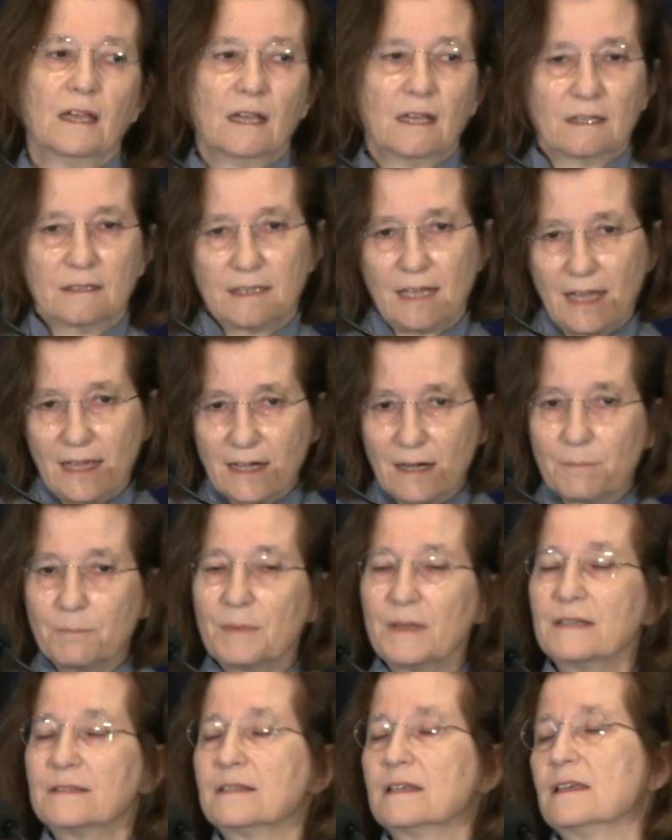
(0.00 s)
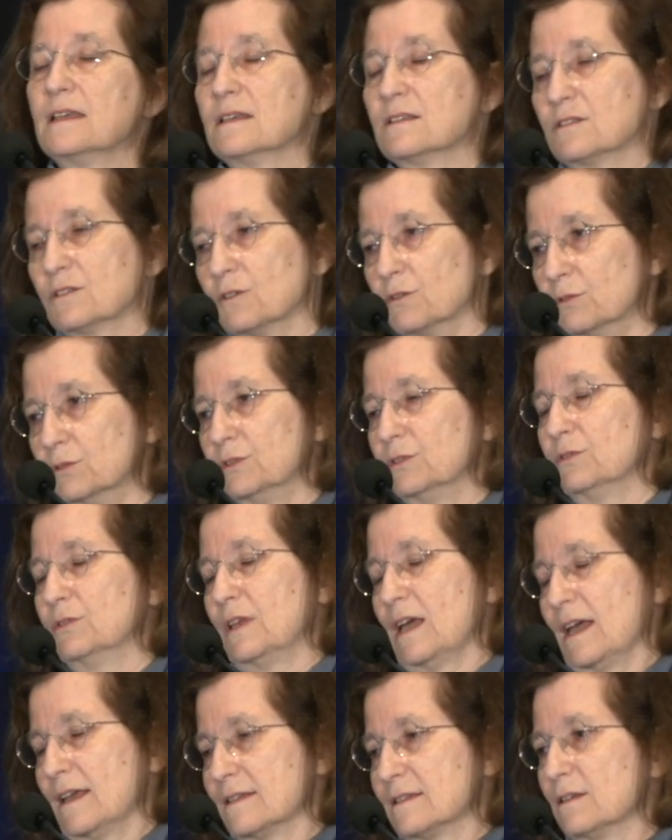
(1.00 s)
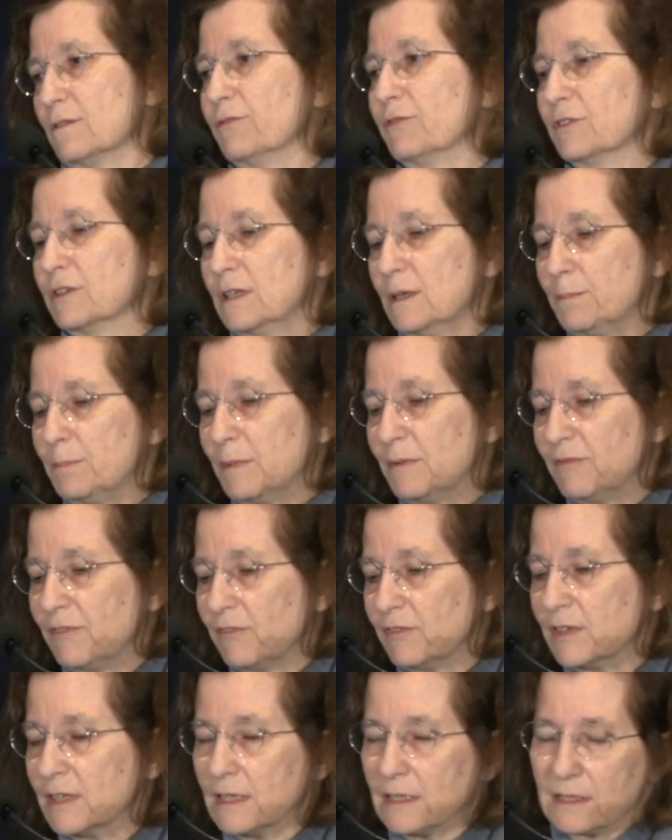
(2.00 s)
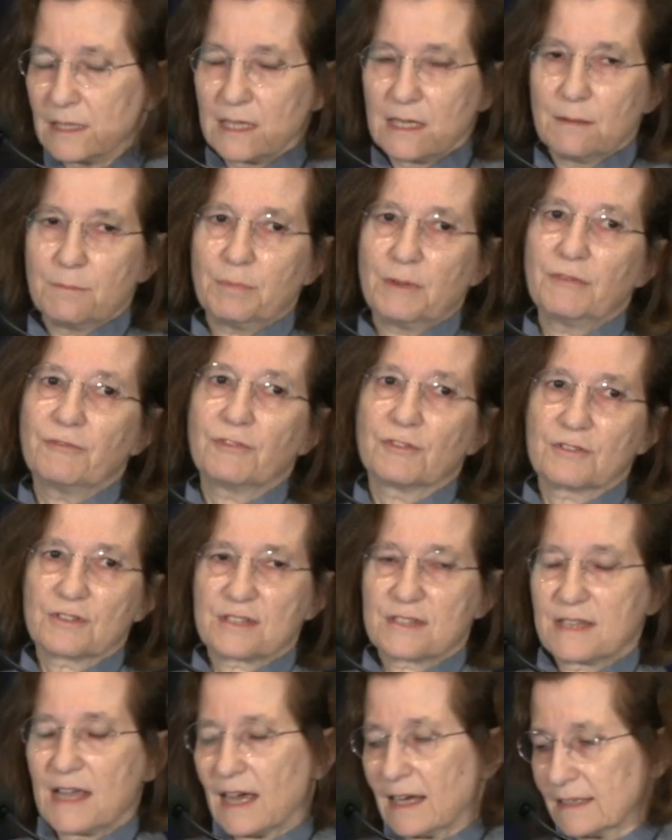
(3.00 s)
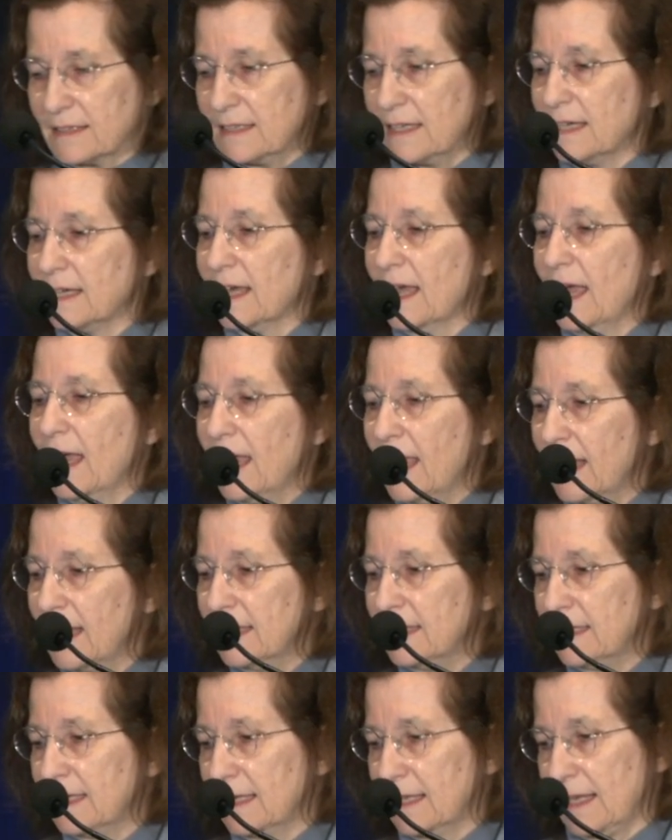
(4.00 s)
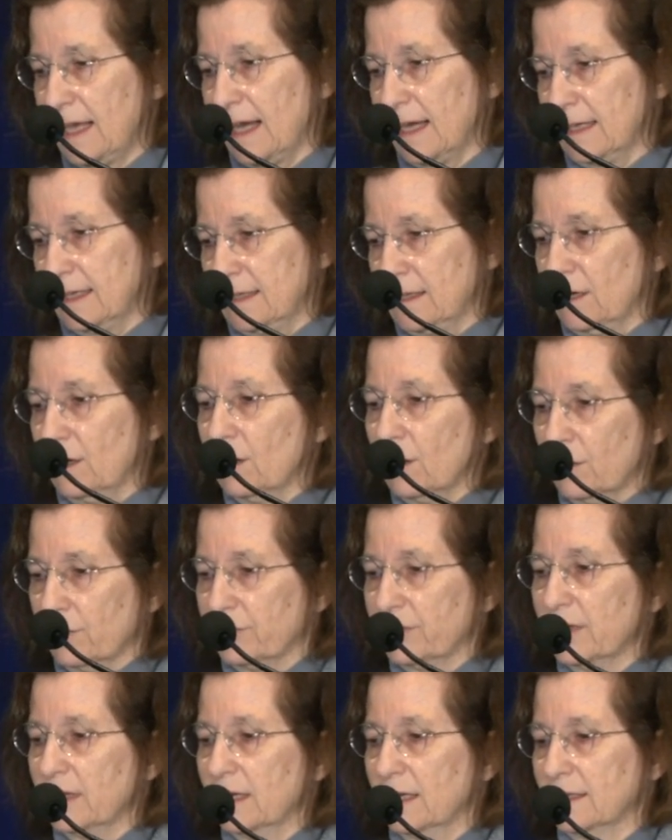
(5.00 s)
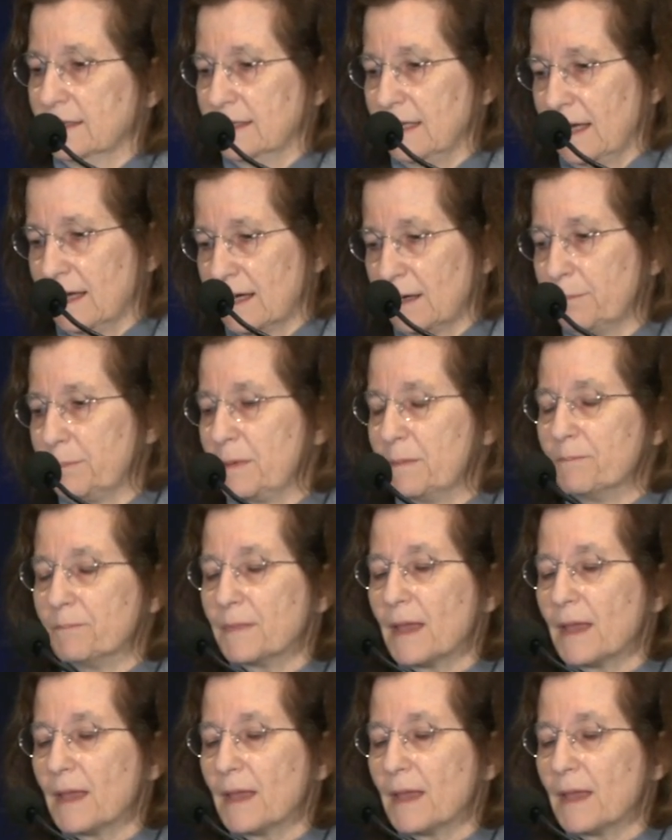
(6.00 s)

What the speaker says: therapies, it's good to test for TP53 before starting any line of therapy.